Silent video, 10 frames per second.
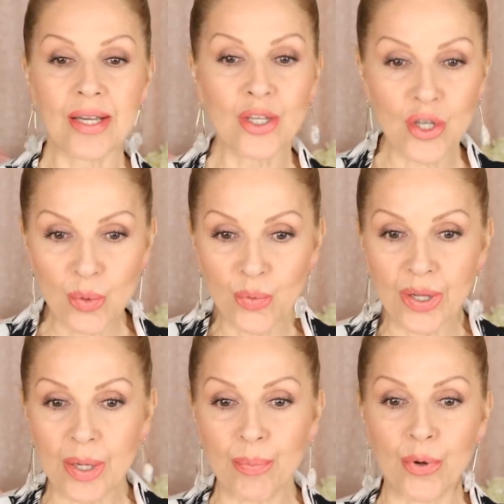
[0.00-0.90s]
It's just
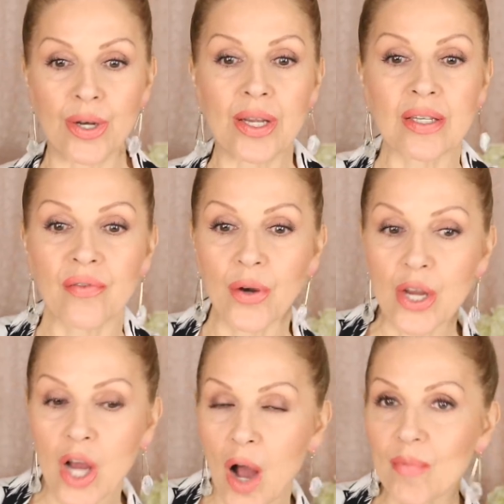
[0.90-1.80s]
really pretty. It's a
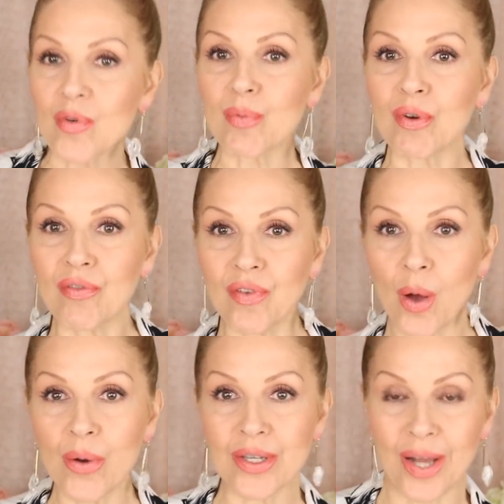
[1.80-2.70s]
very comfortable,
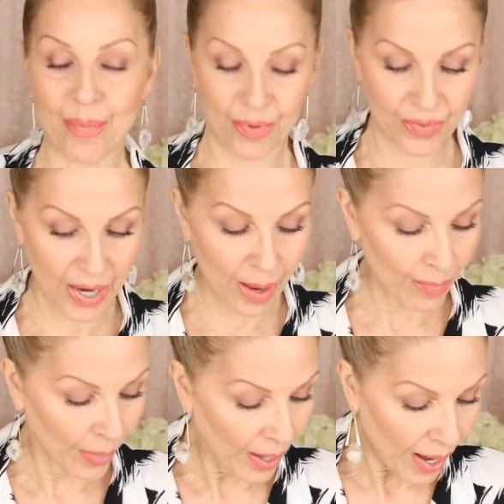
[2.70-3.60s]
flowy type of
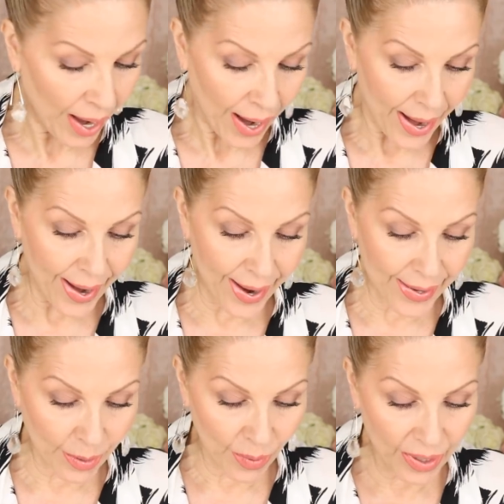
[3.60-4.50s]
top.
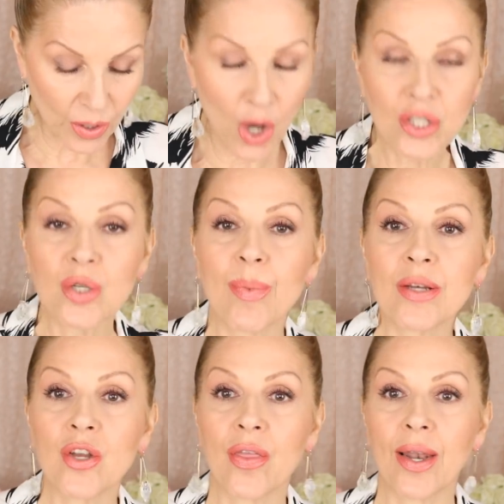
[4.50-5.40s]
And I wanted to also
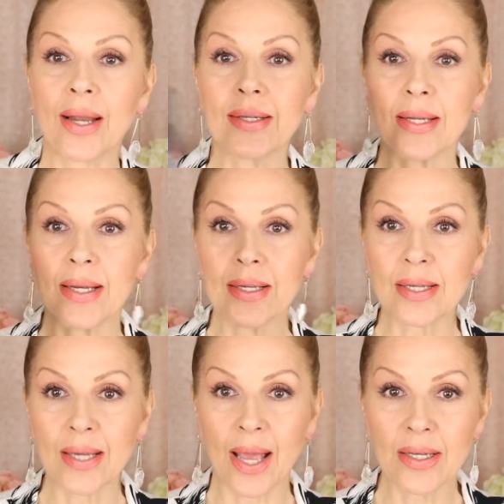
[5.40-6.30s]
mention that I did
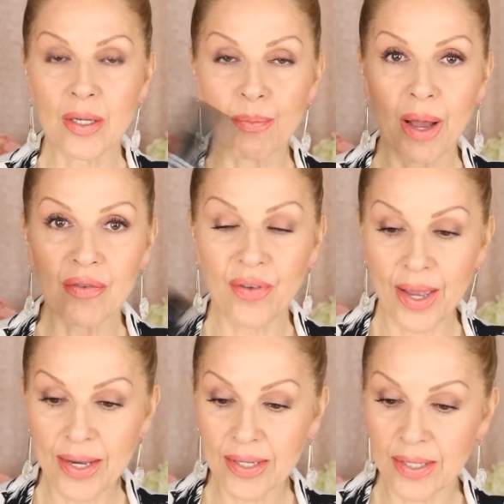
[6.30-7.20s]
set my my
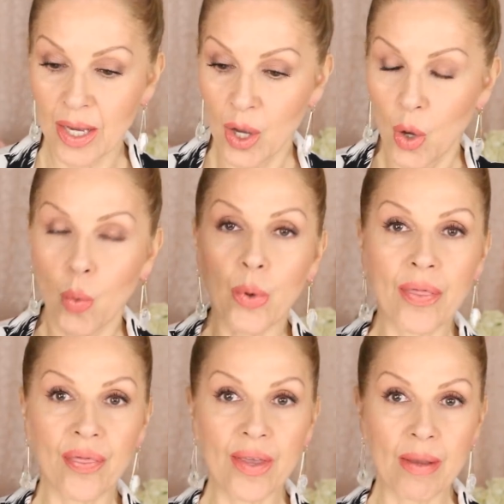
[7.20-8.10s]
face
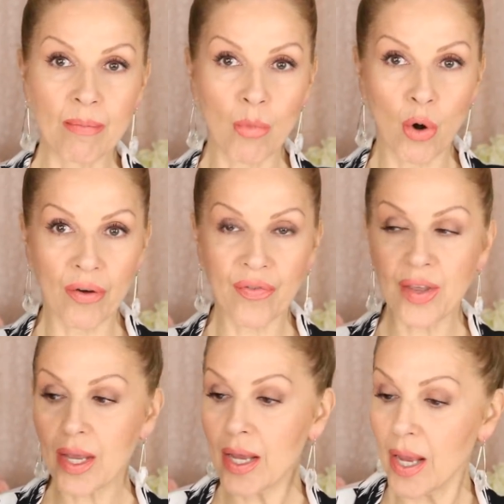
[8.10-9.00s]
with the
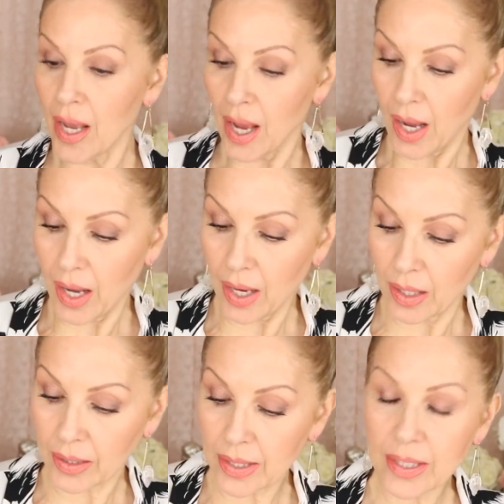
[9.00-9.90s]
Morphe
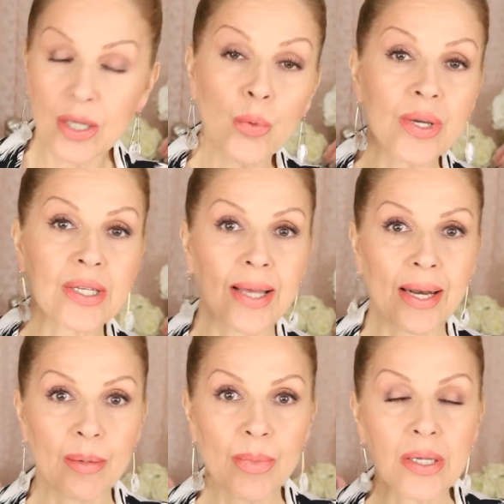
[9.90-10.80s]
uh, Continuous
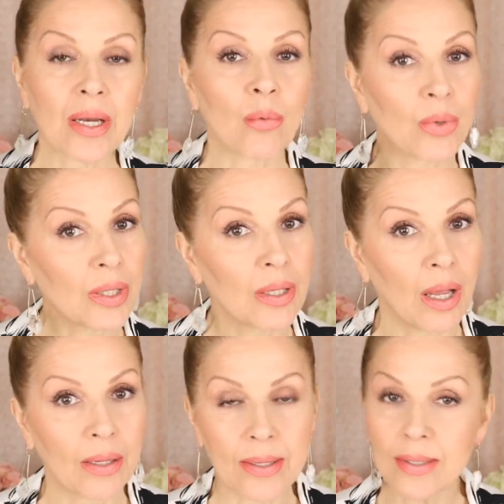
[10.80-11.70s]
Setting Mist. I really
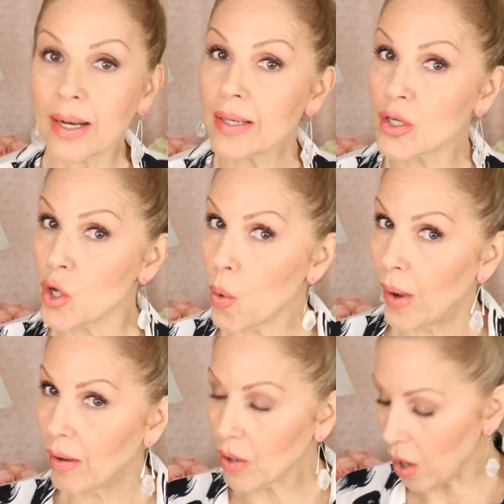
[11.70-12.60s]
like this. It has no
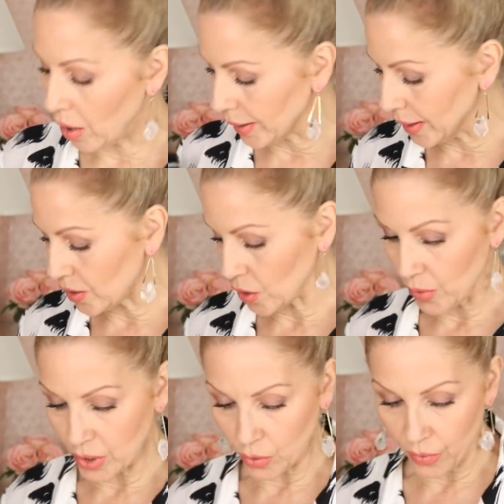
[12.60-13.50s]
alcohol in it, so
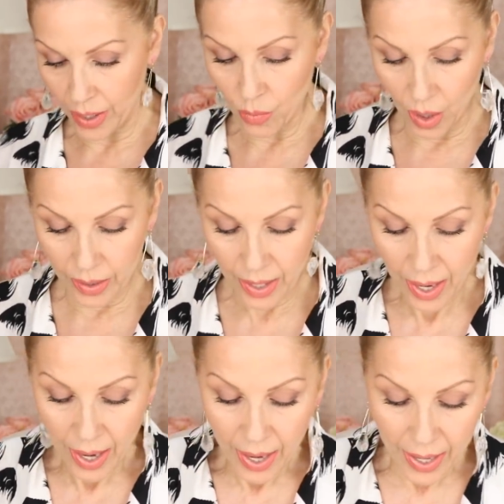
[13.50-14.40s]
it's a great one.
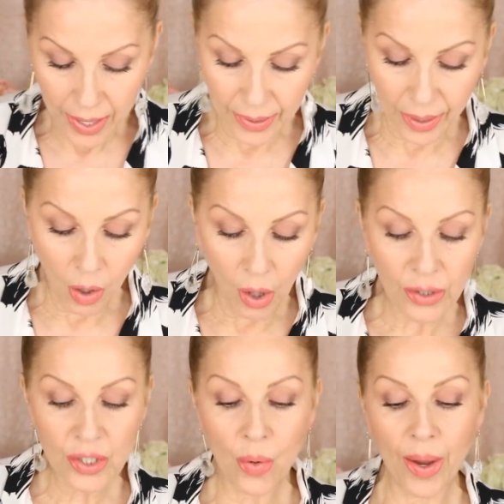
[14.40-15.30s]
And I
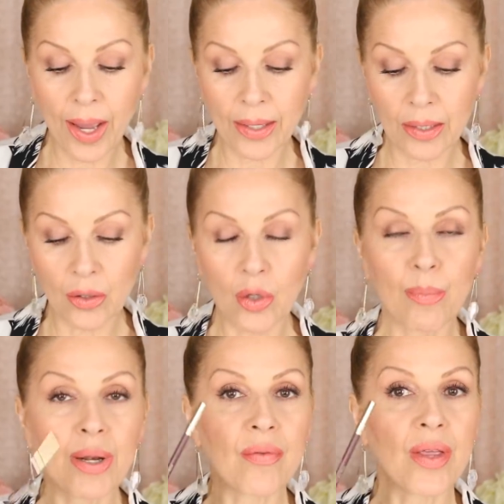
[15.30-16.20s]
also added a little
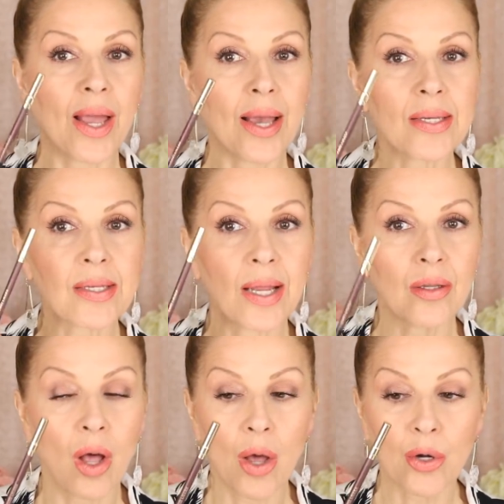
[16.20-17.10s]
bit of the Estee
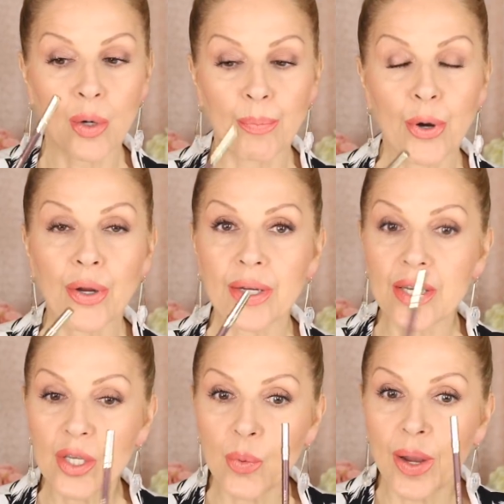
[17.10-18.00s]
Lauder Burgundy
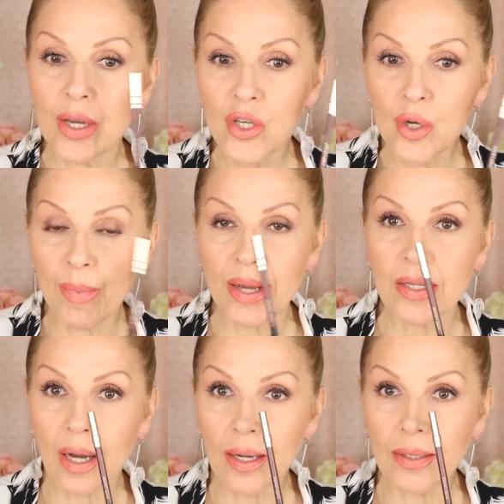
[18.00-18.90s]
Suede to my
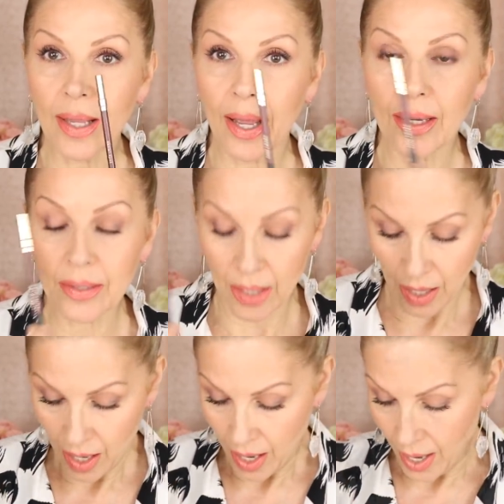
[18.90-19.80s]
tight line
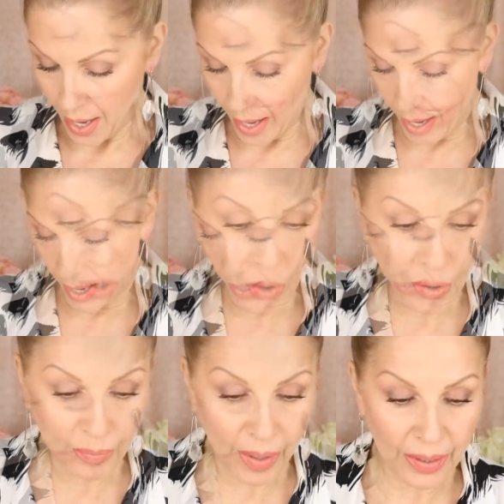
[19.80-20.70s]
and
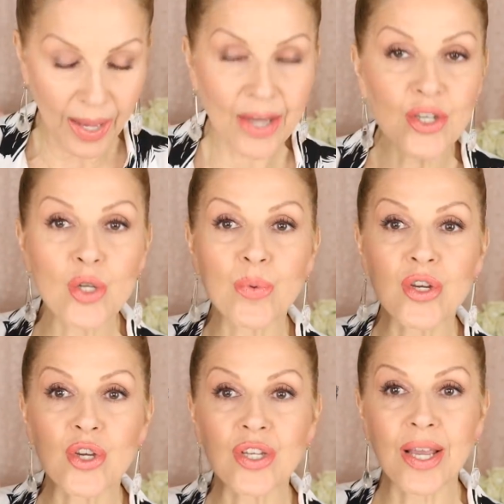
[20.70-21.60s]
curled my lashes with
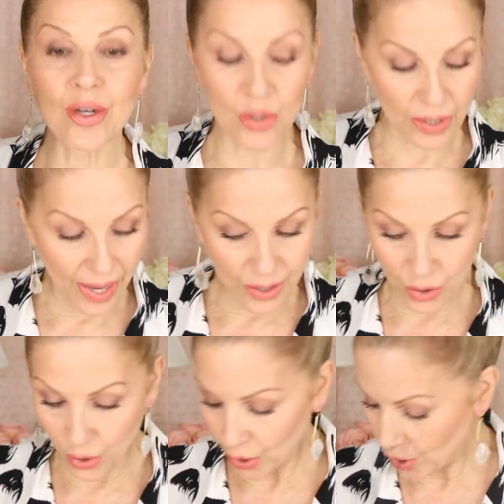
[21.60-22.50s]
Shiseido's Lash
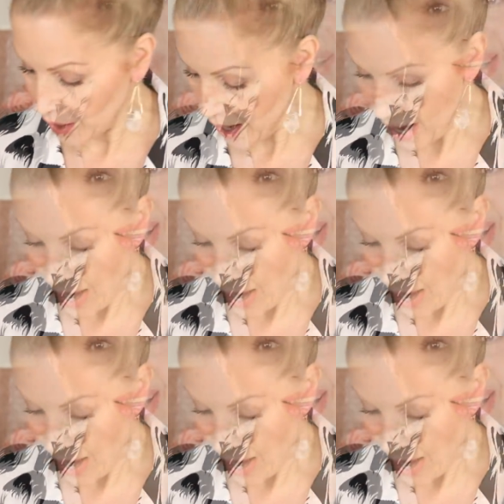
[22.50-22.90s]
Curler.